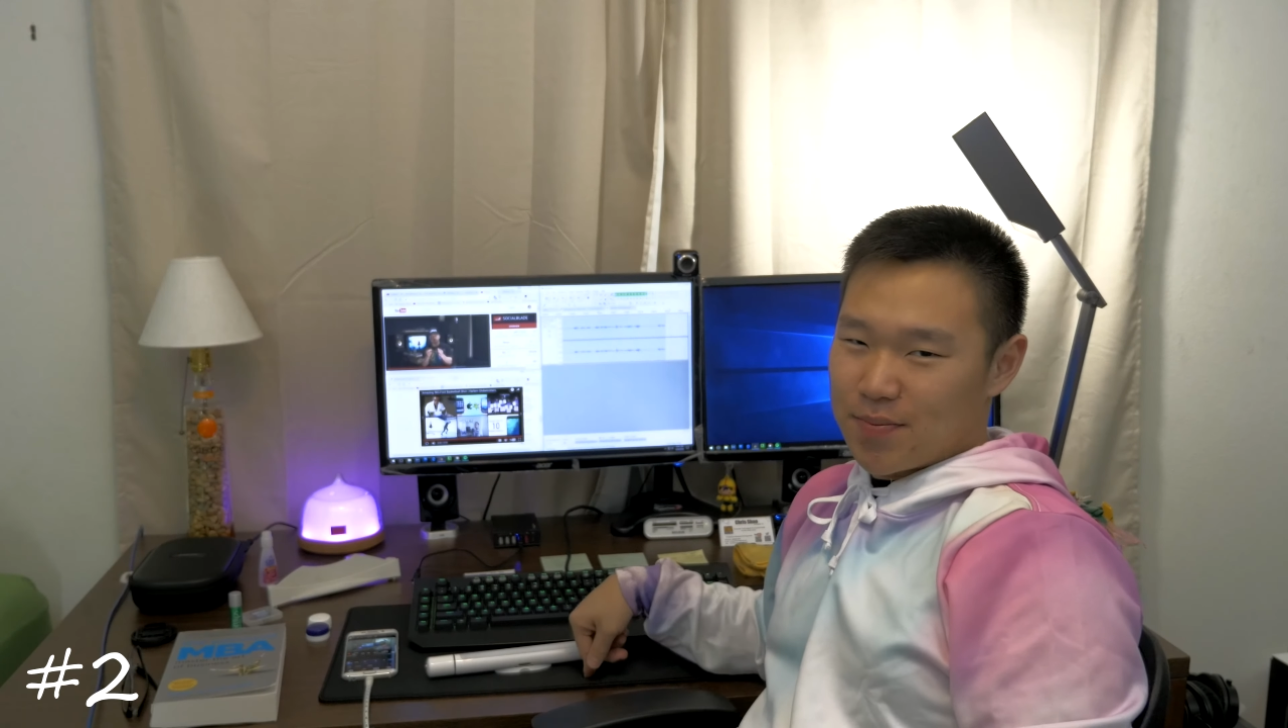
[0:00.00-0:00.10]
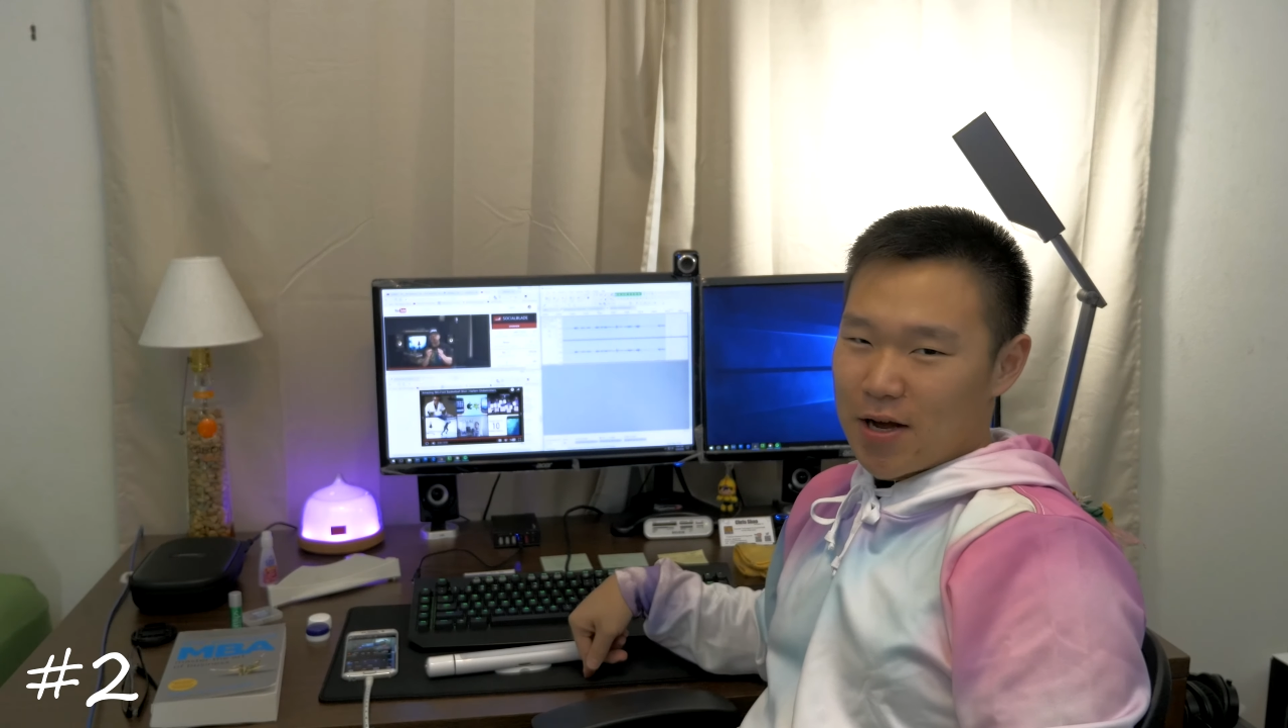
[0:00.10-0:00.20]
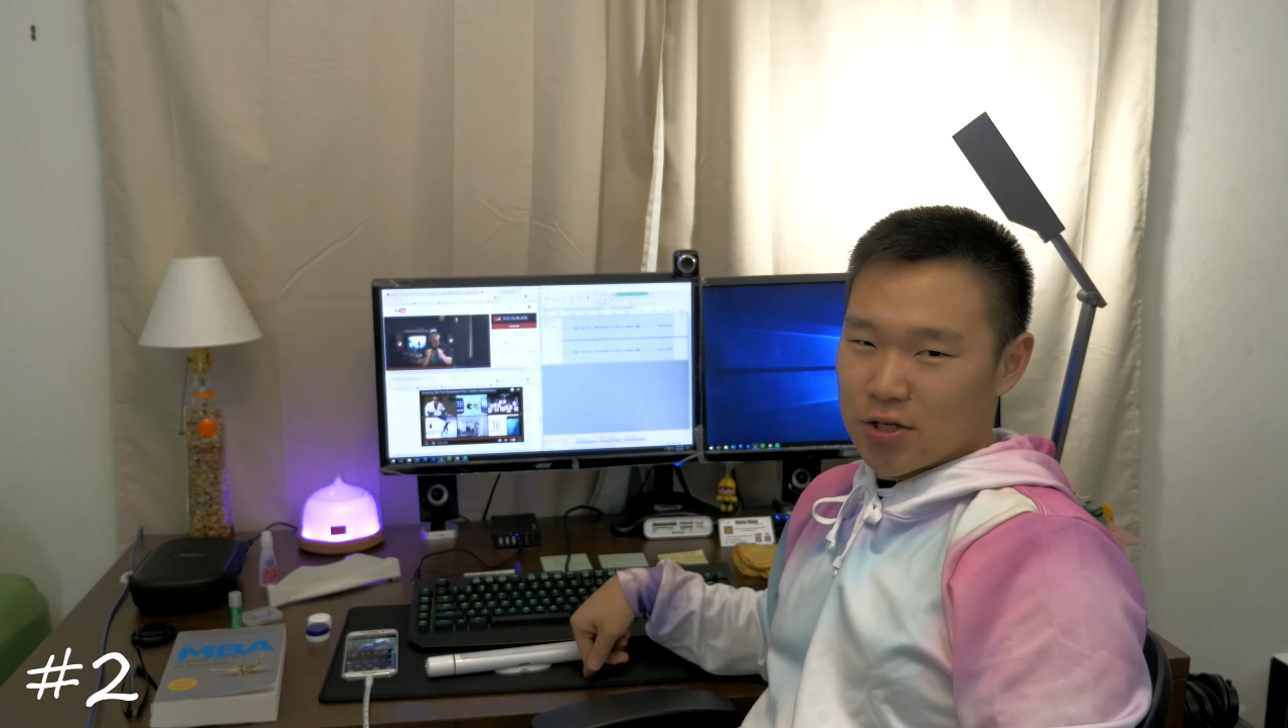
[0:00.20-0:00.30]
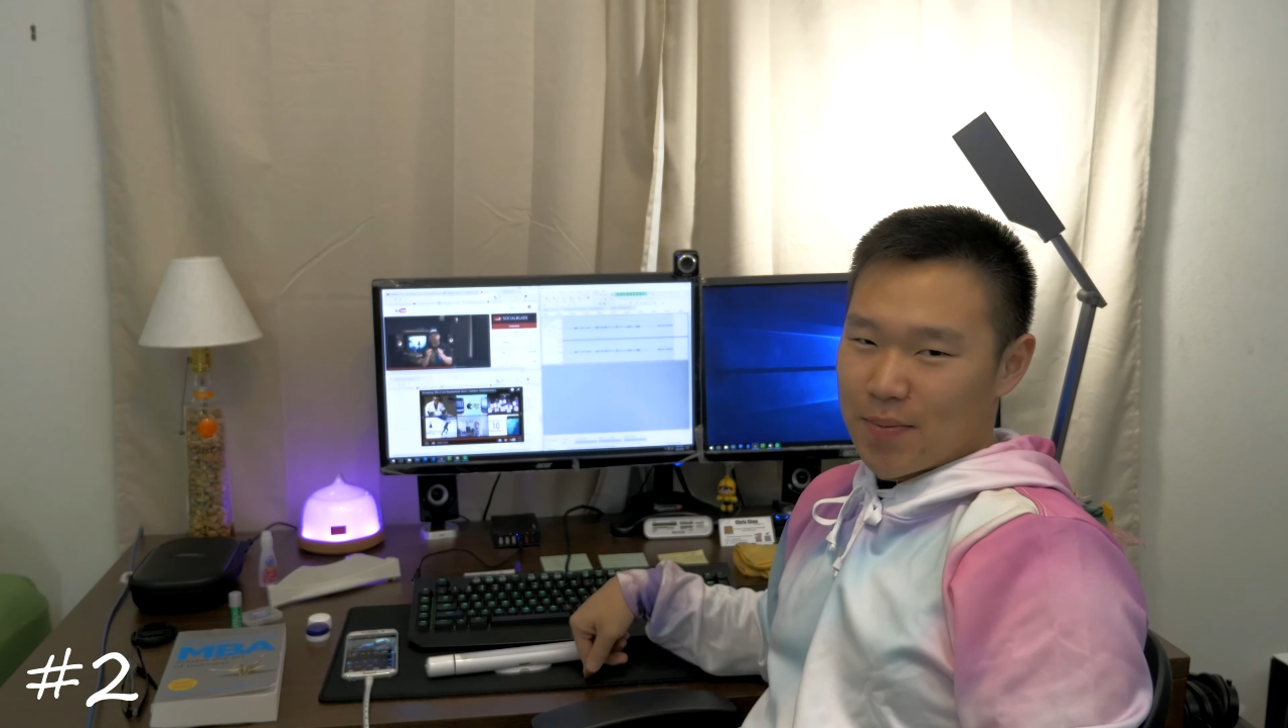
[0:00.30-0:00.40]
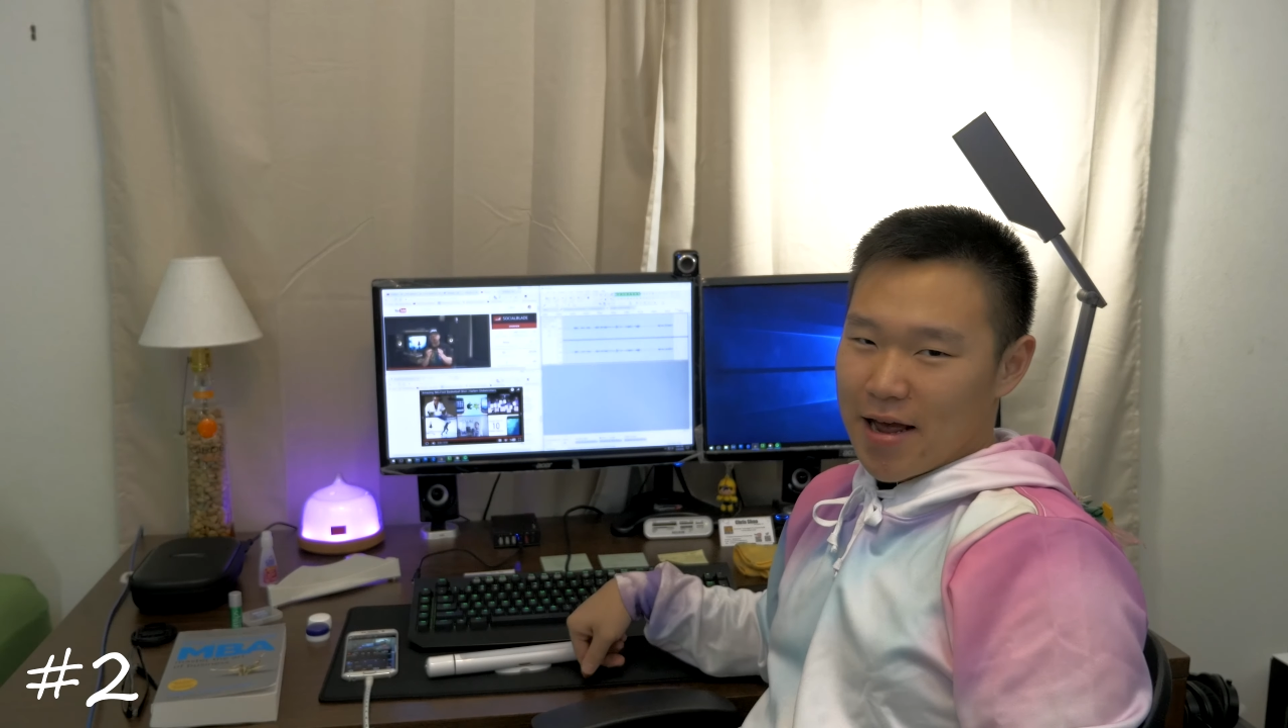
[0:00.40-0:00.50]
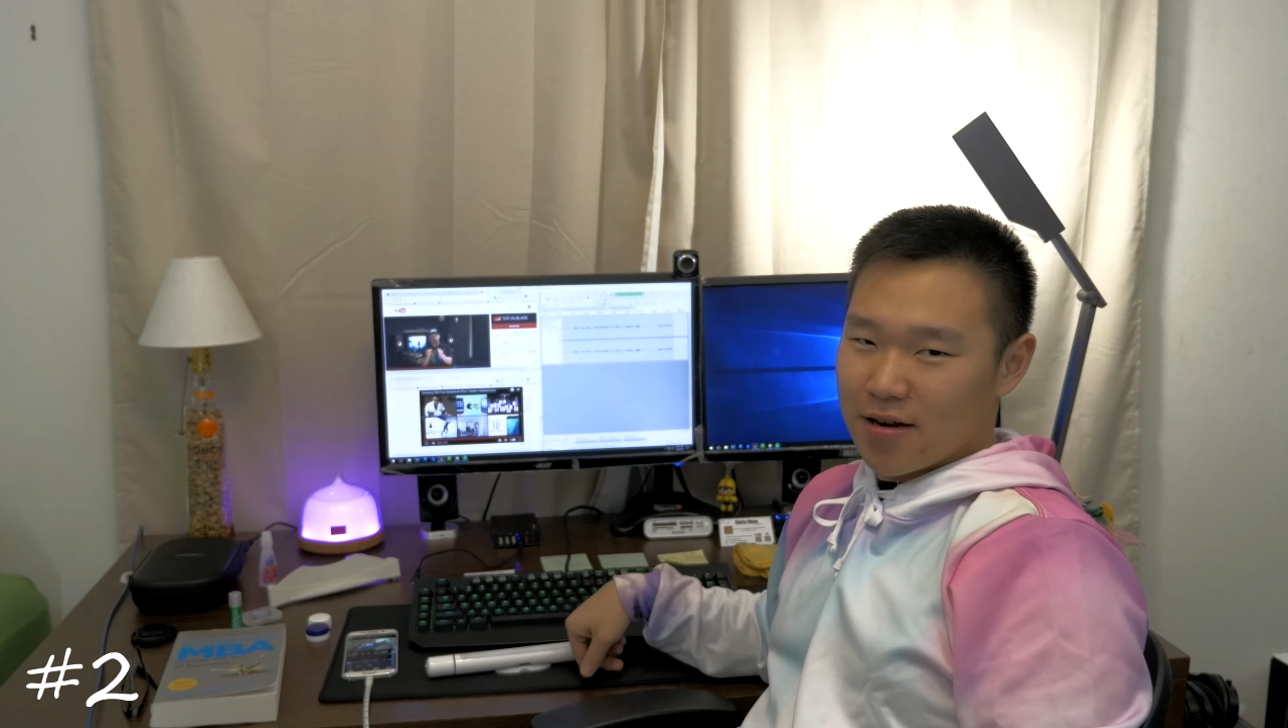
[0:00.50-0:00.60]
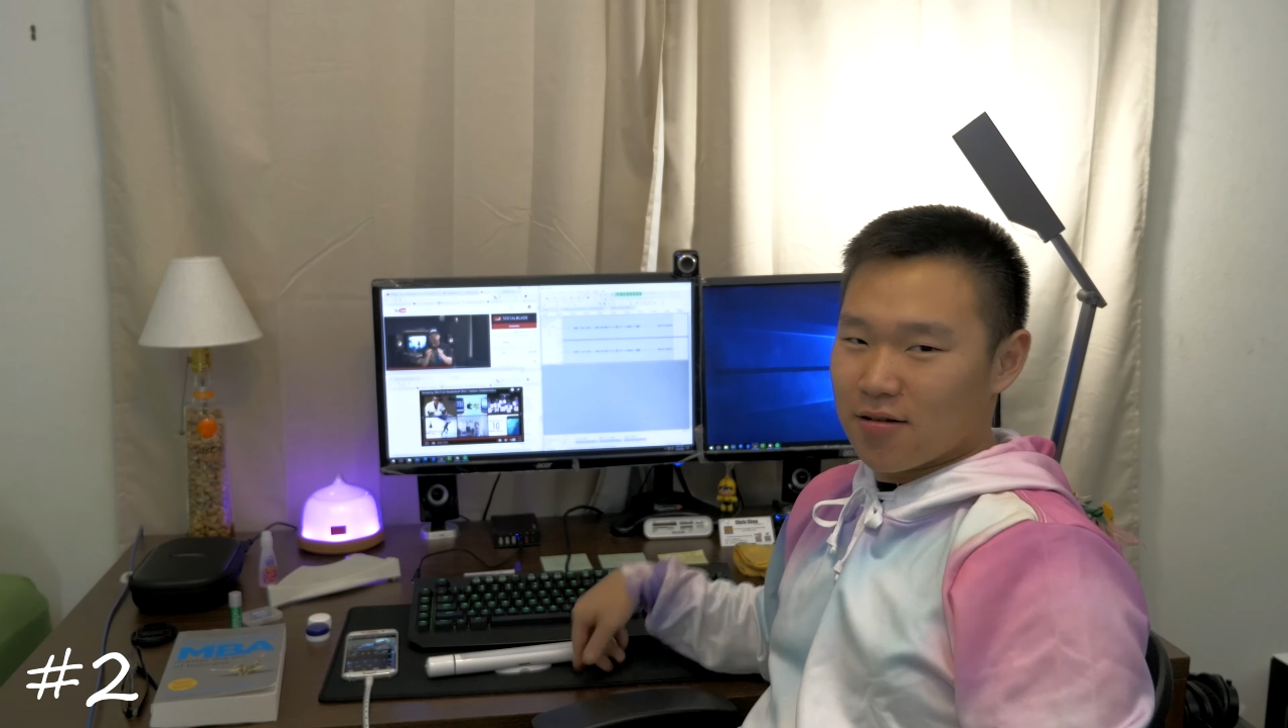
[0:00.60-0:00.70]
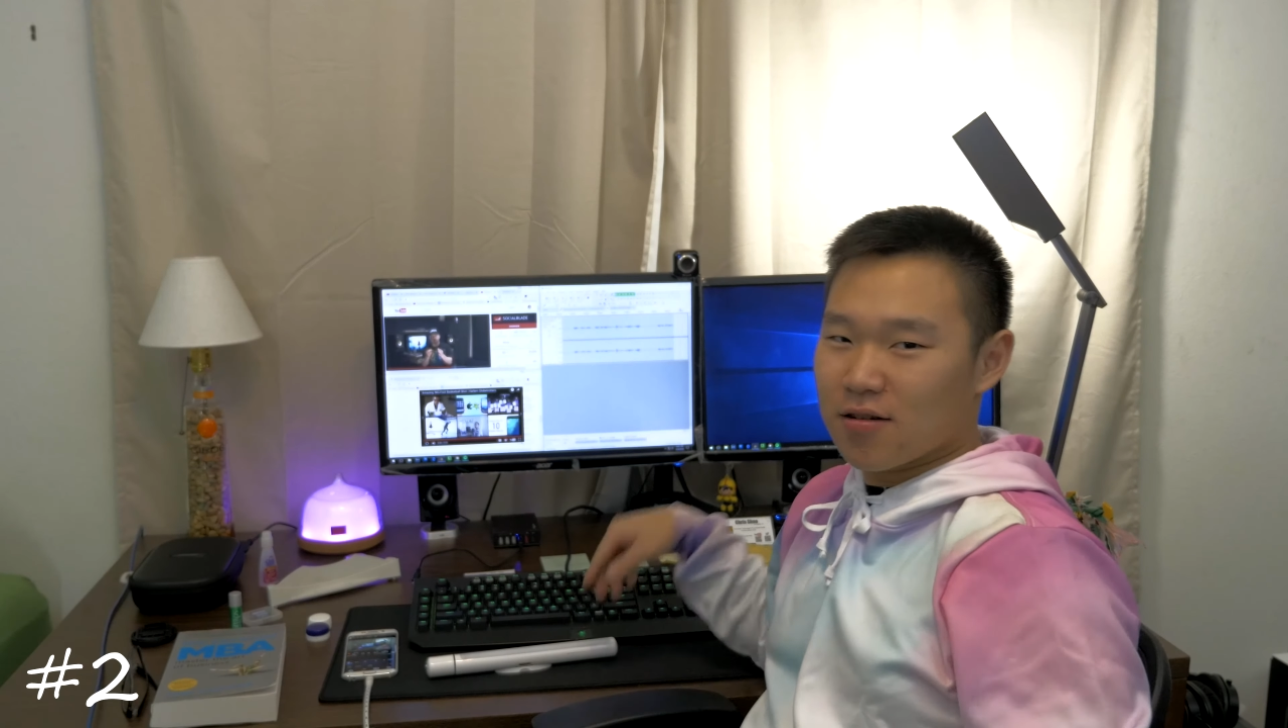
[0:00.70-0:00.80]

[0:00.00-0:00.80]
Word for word: mouse mat.